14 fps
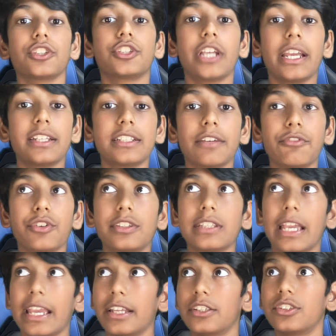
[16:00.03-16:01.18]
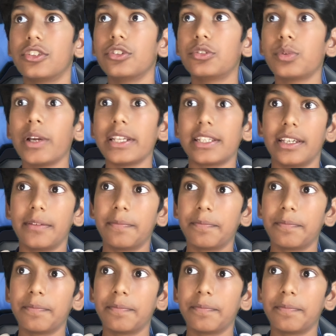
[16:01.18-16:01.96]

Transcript: change everyone's age to 20.